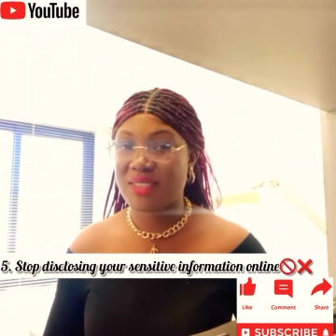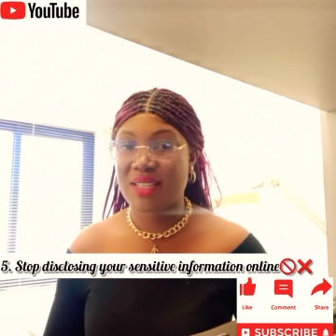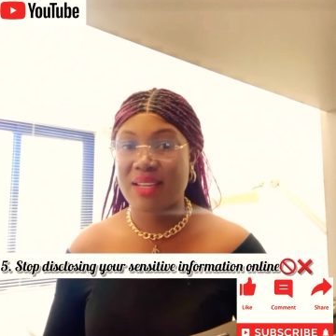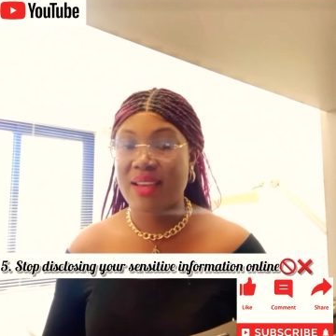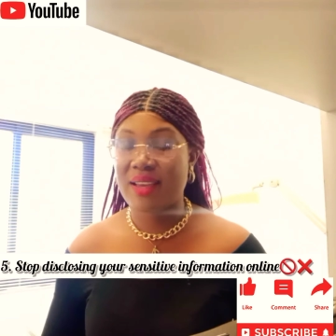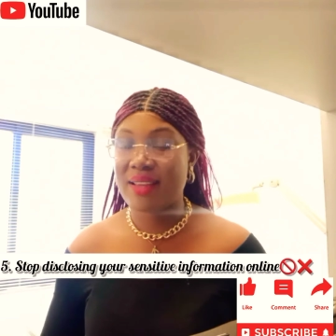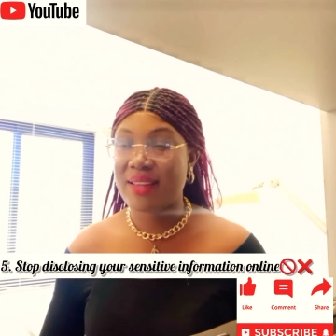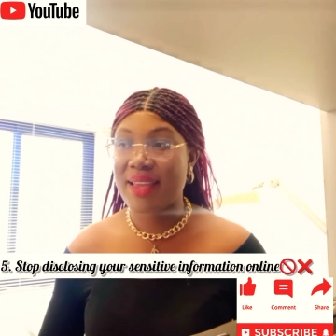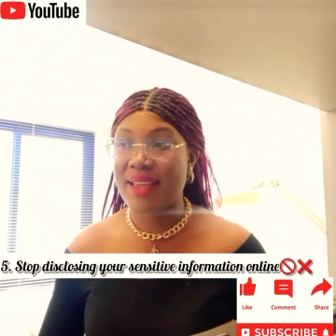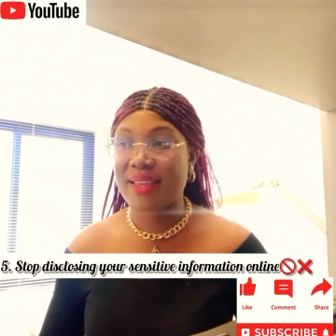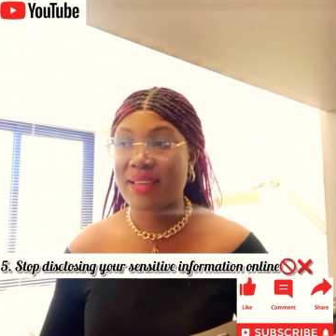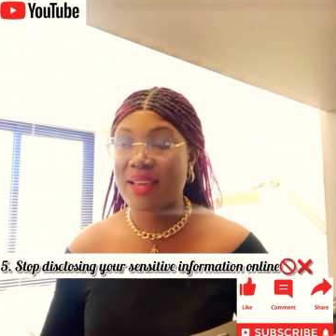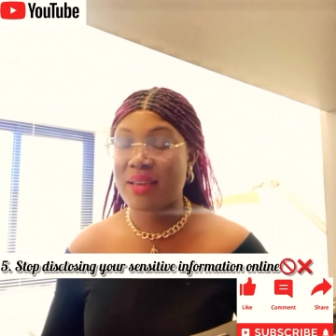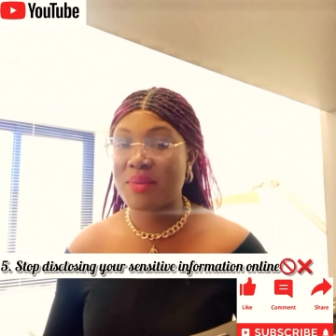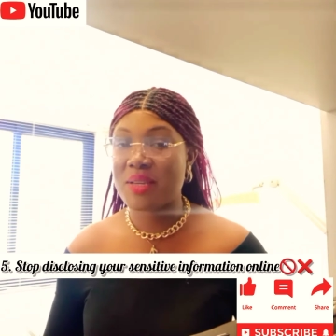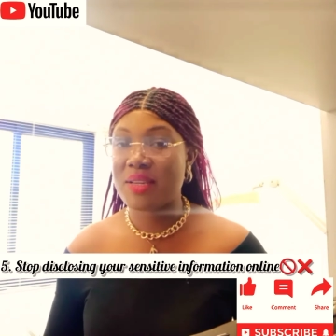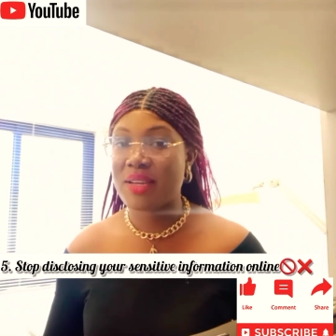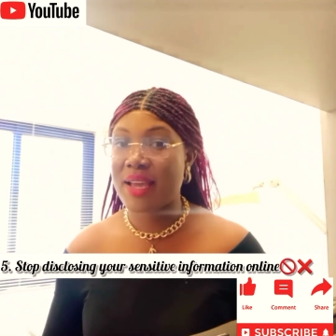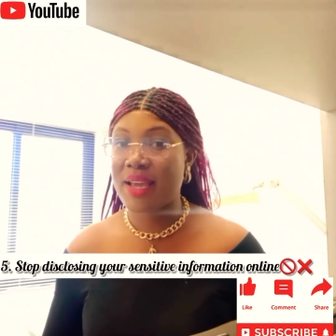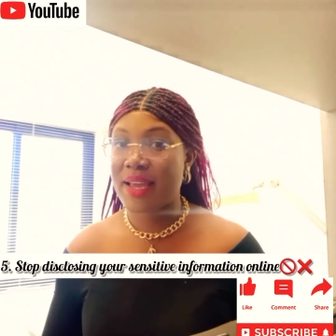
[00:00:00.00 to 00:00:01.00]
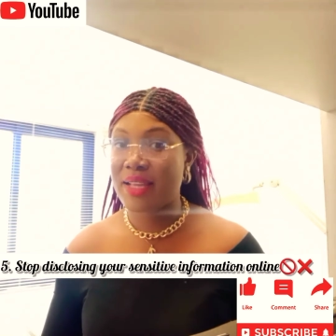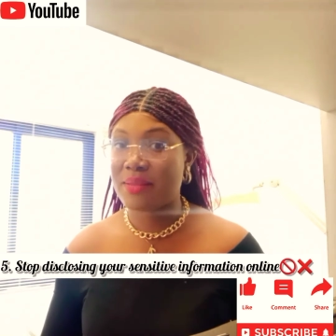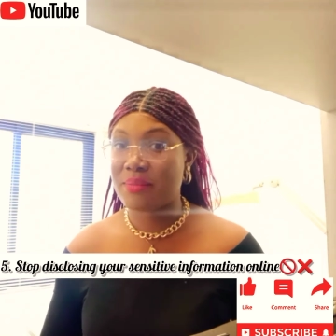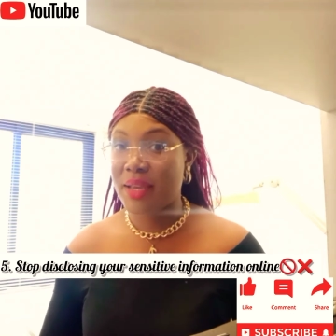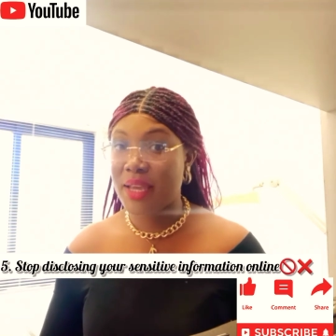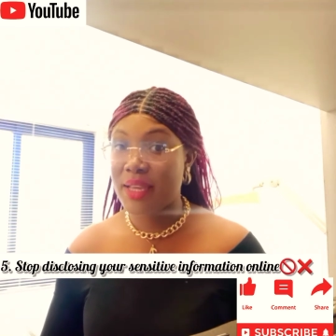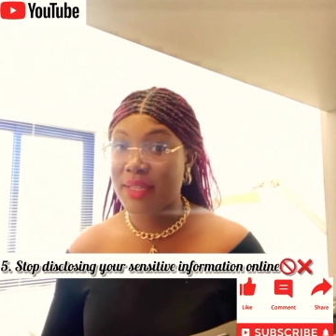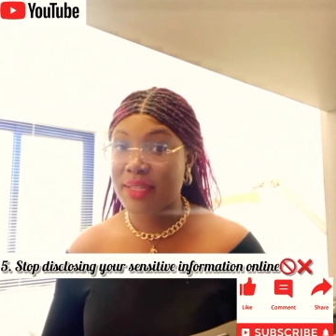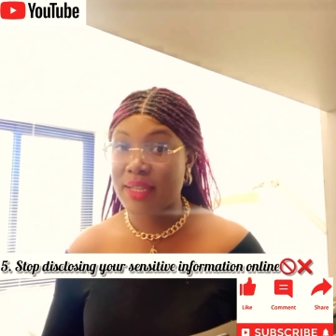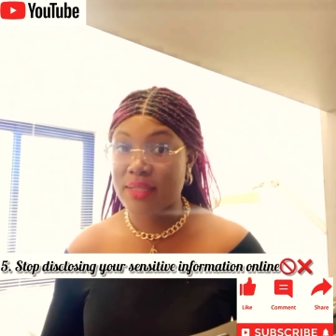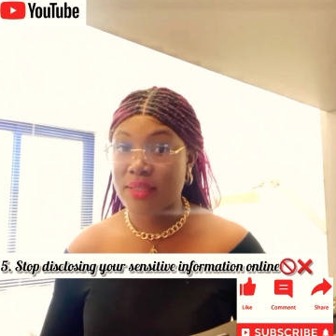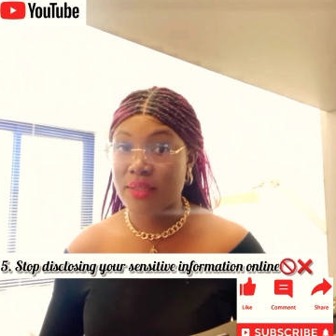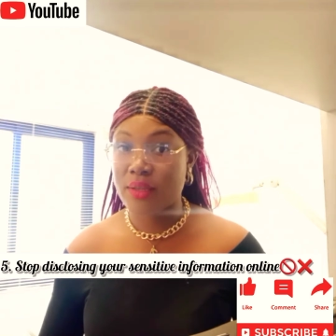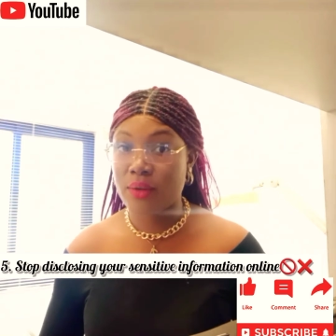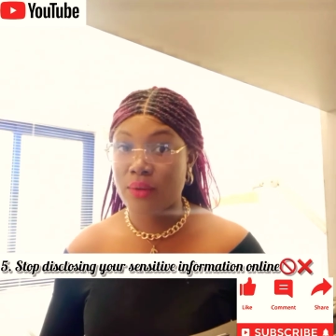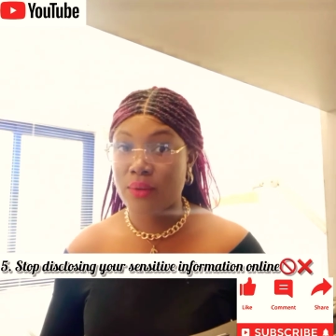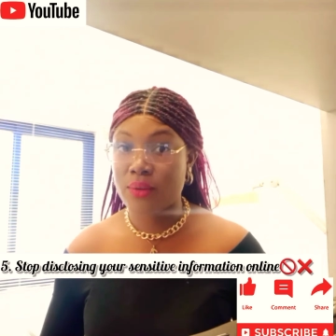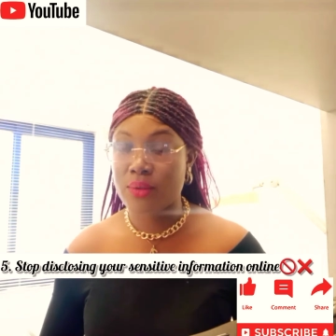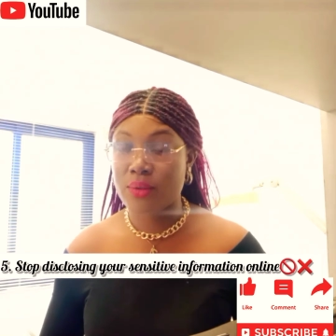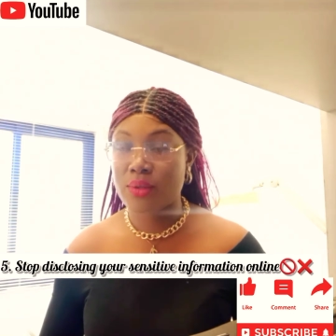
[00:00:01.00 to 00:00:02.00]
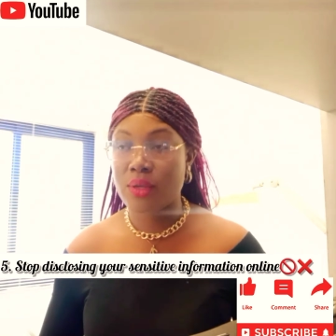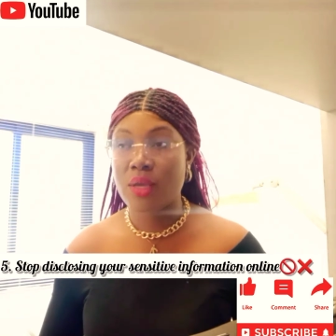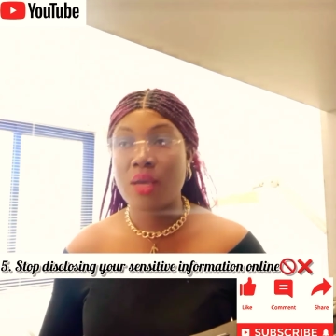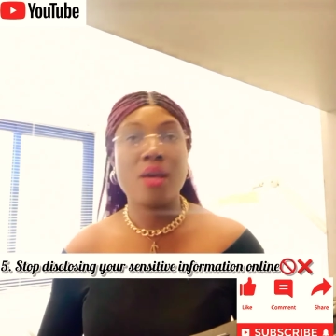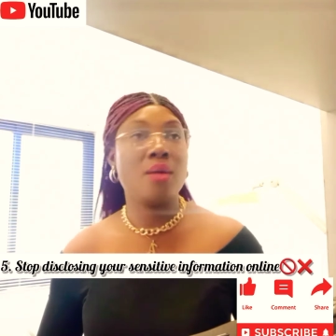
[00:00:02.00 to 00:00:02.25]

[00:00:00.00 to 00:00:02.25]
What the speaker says: I admire that a lot.